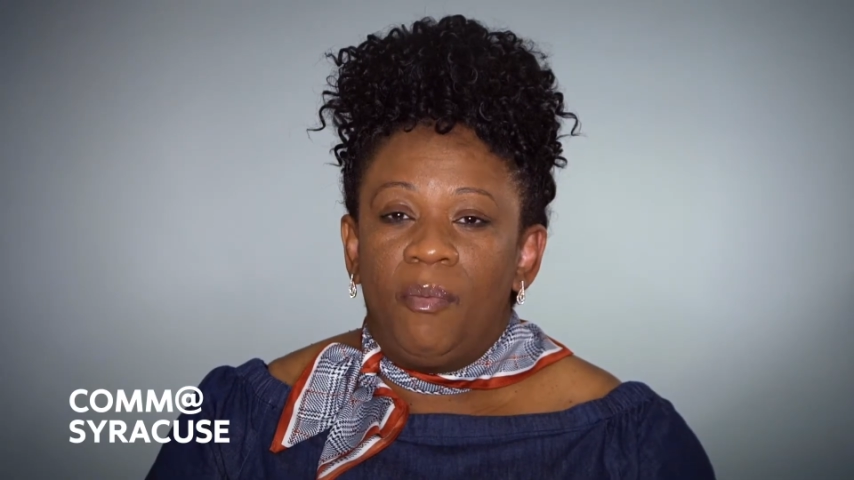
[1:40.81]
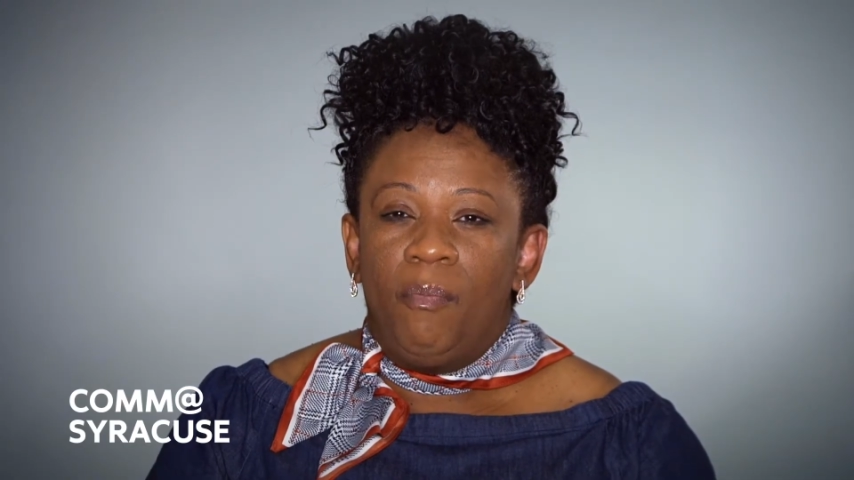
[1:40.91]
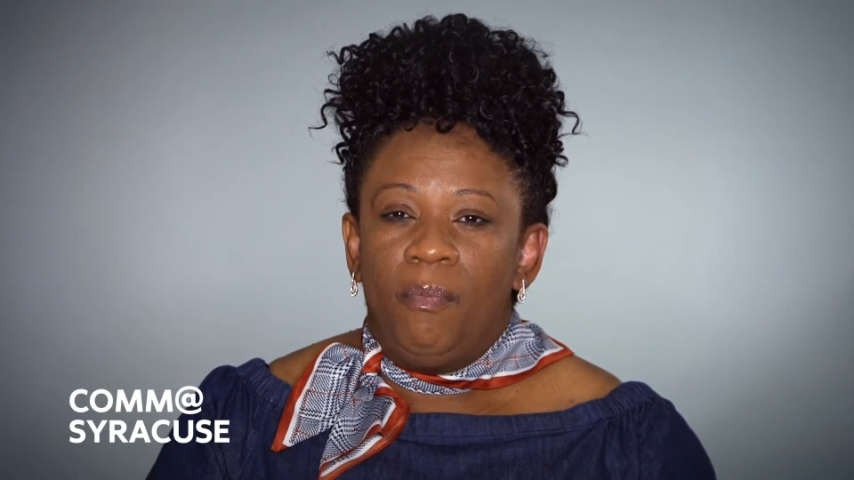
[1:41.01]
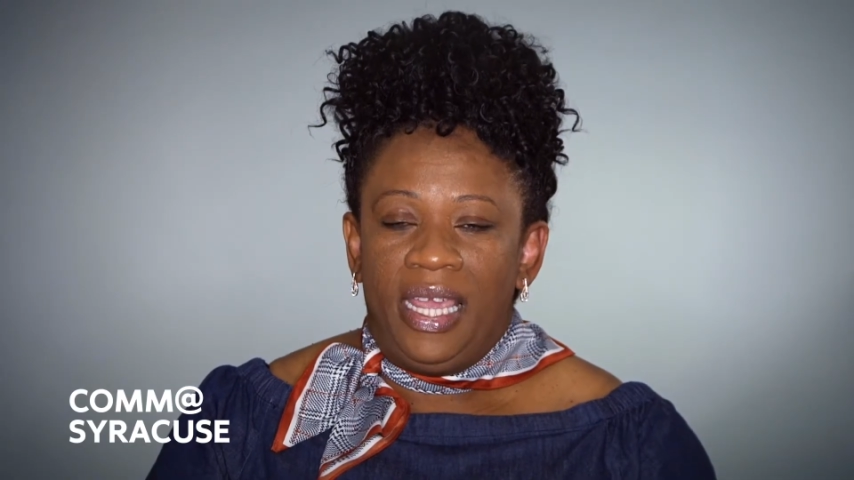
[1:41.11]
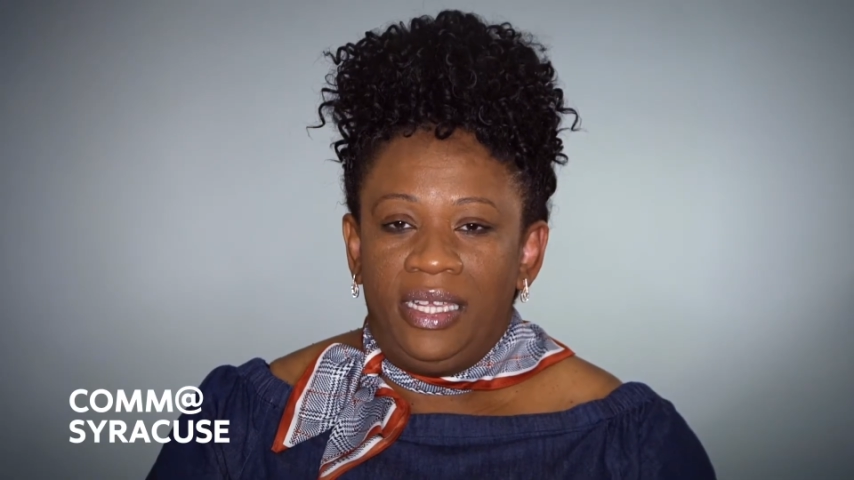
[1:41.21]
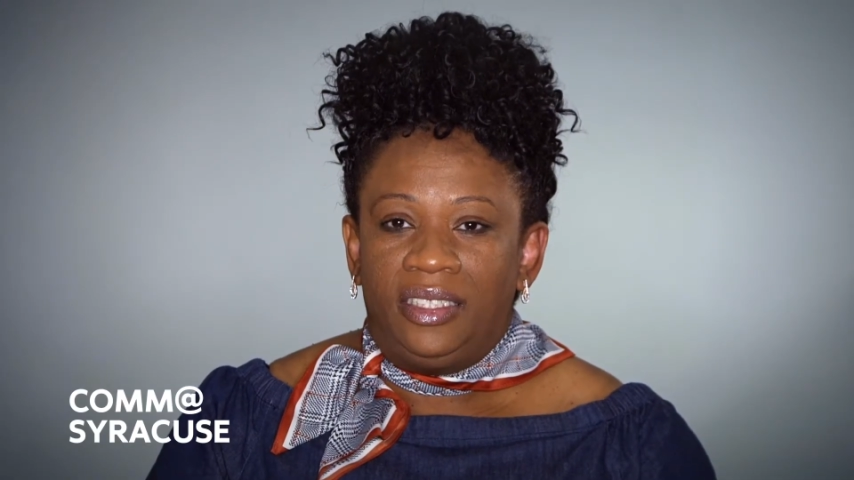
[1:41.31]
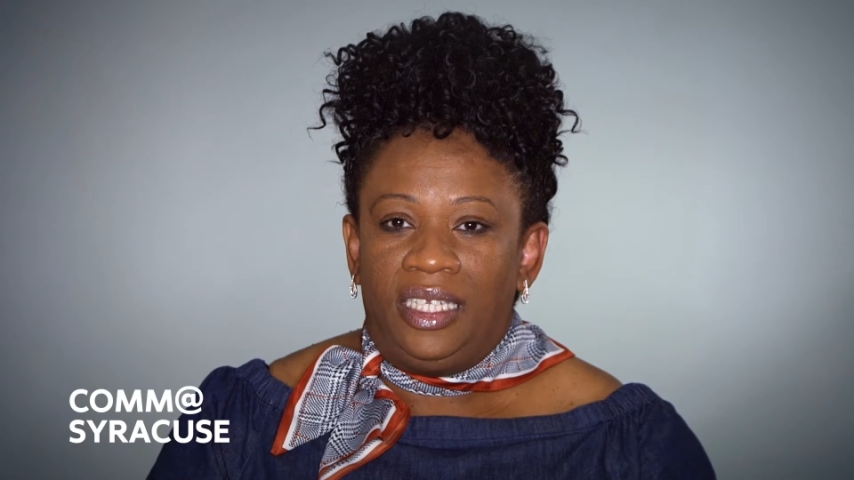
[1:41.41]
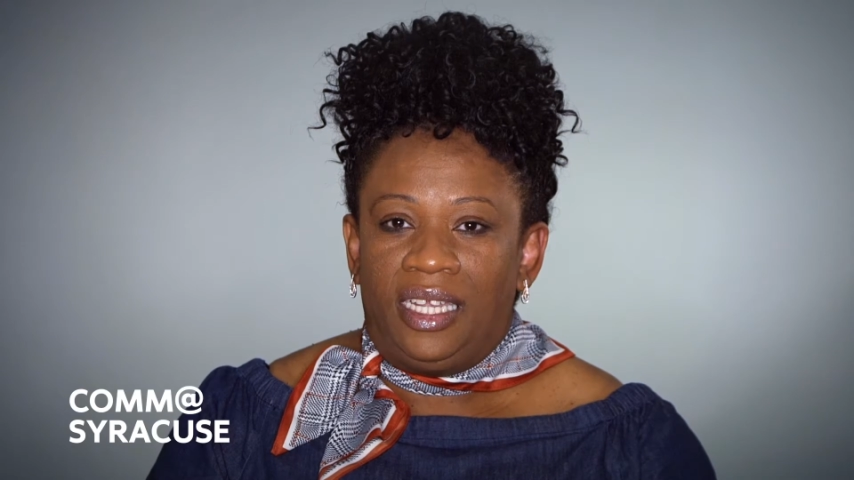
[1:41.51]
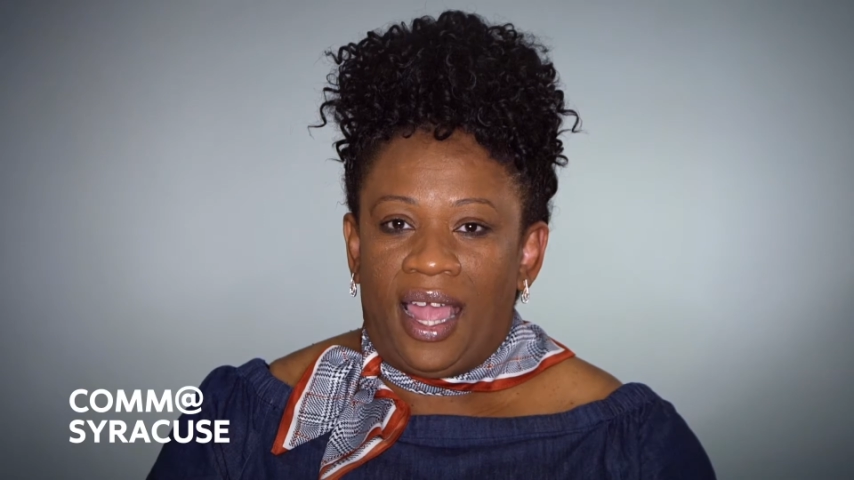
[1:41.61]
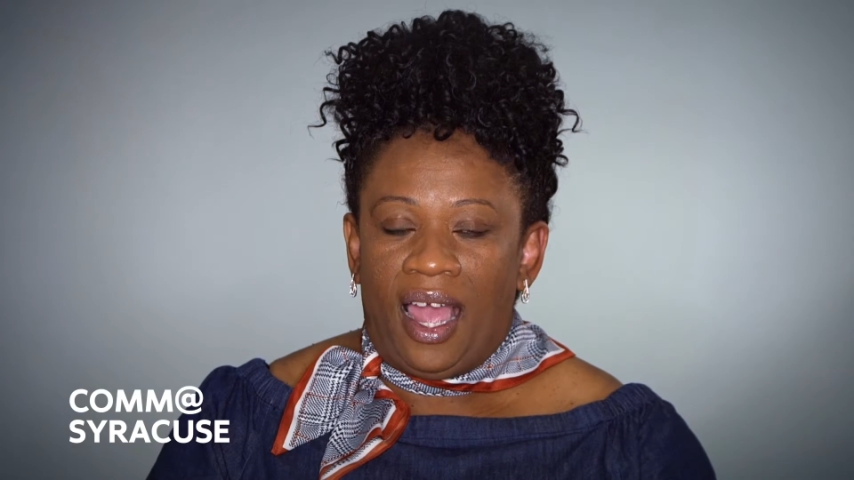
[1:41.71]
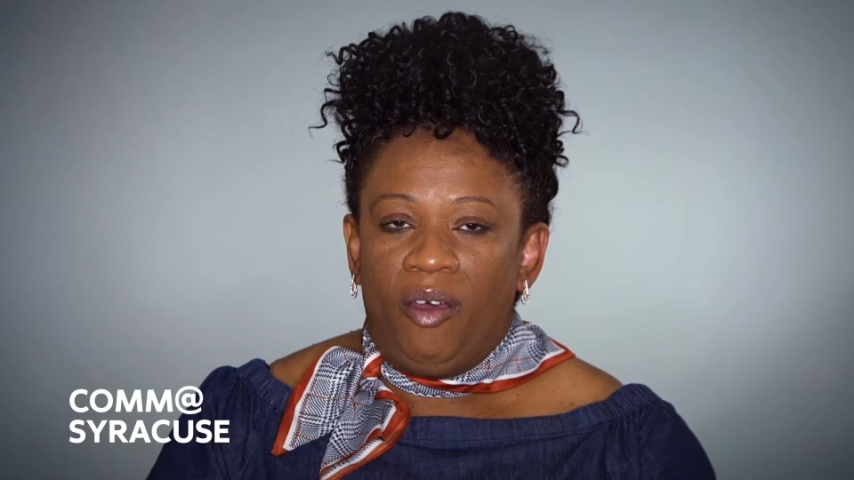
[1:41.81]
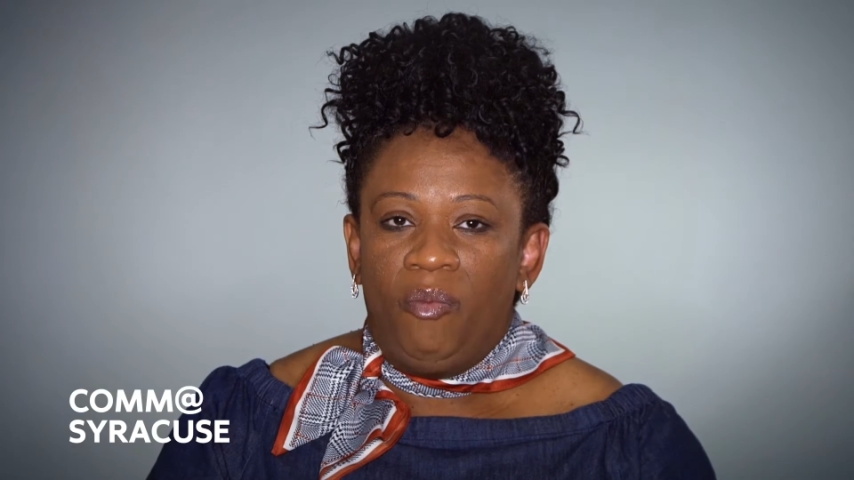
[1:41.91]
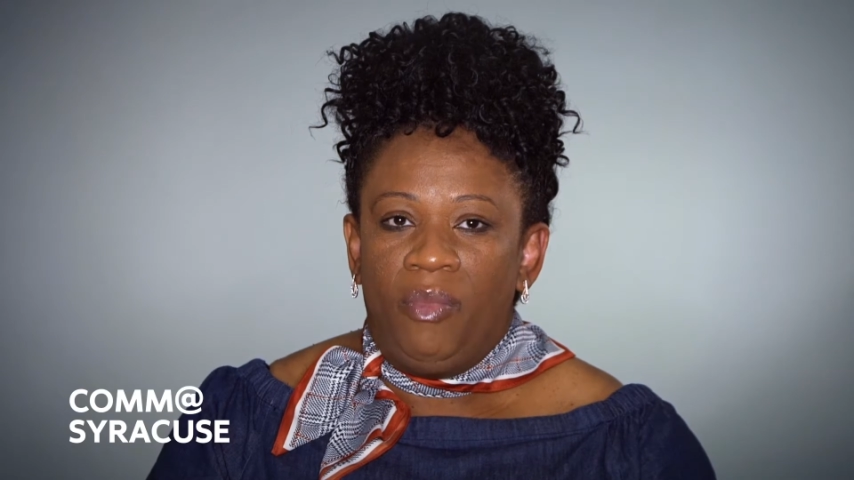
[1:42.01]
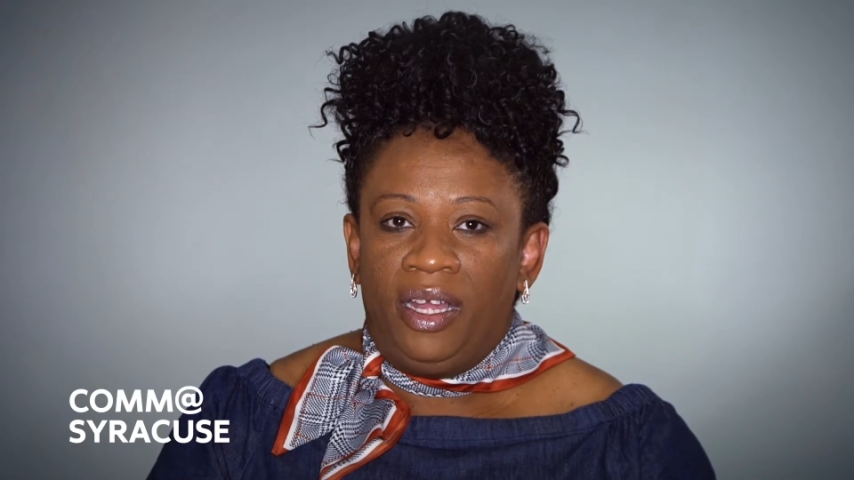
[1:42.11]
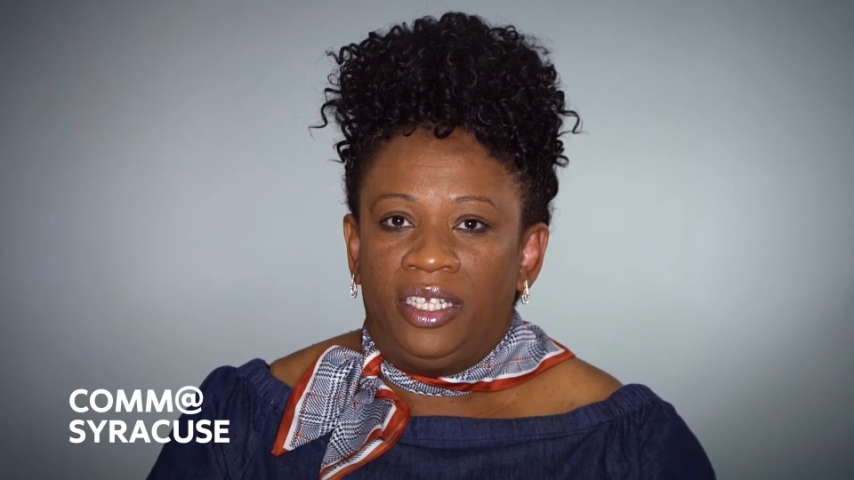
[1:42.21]
amazing how
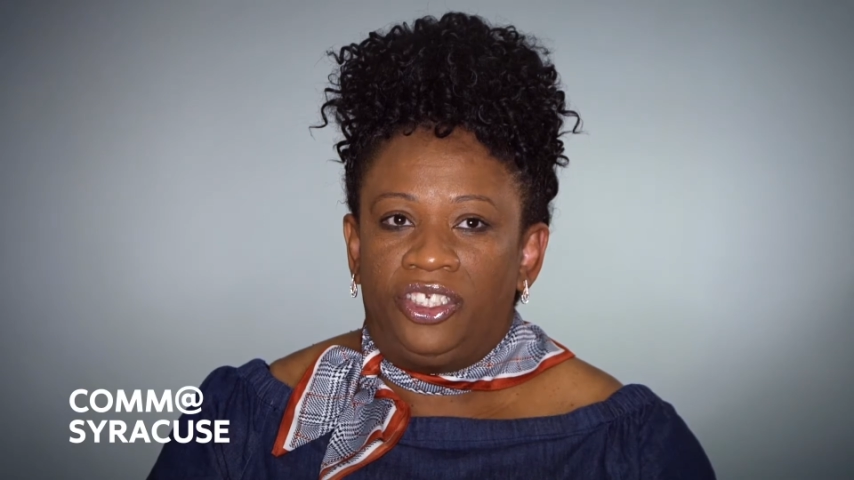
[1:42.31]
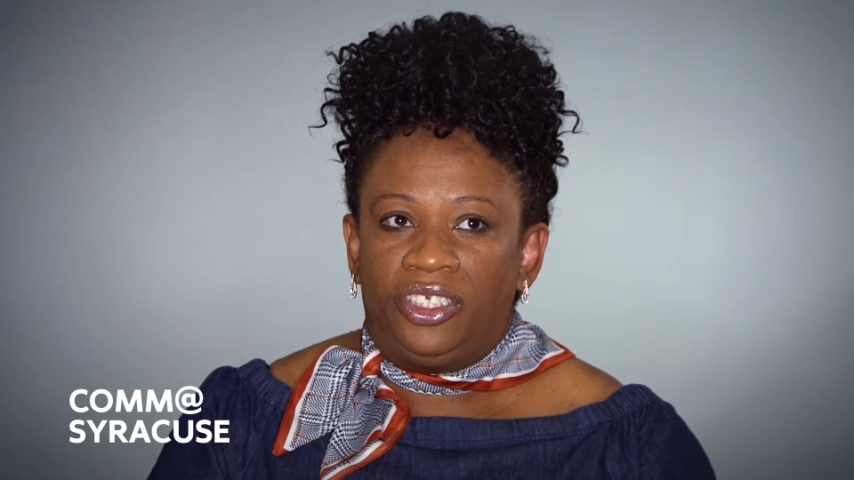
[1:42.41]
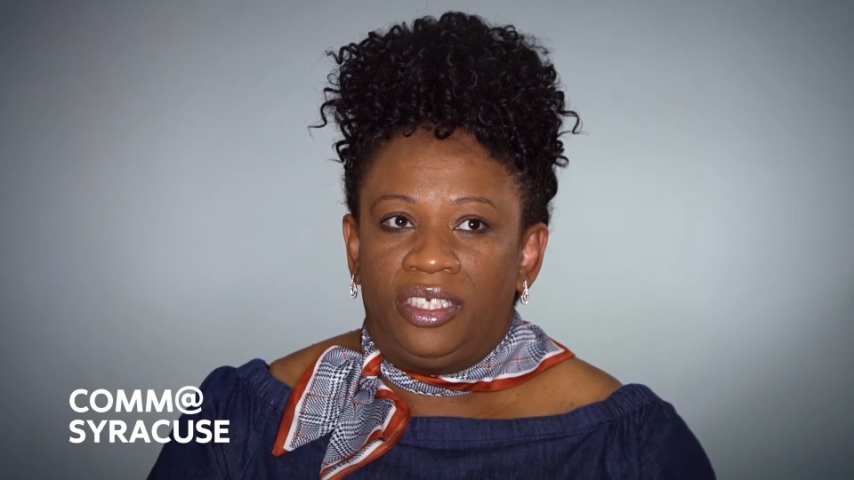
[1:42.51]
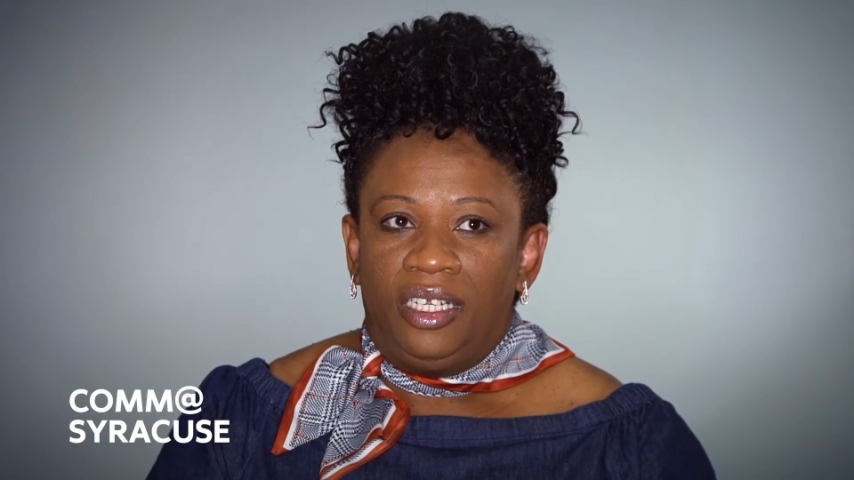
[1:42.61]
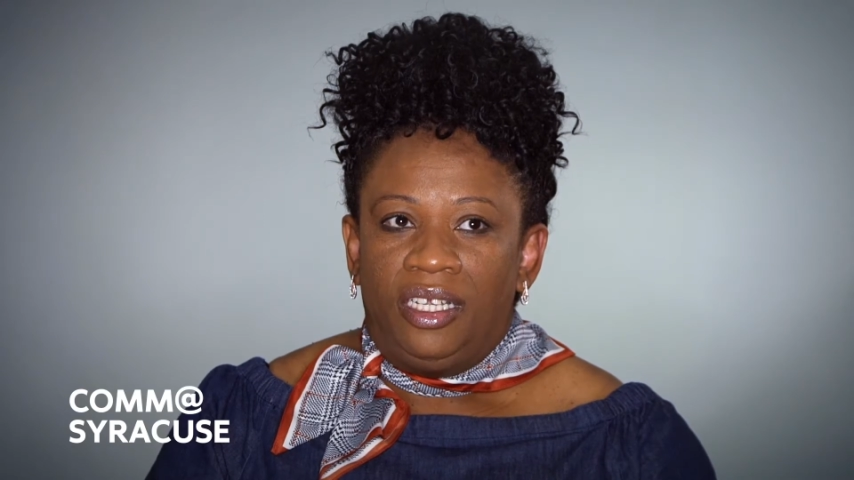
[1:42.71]
much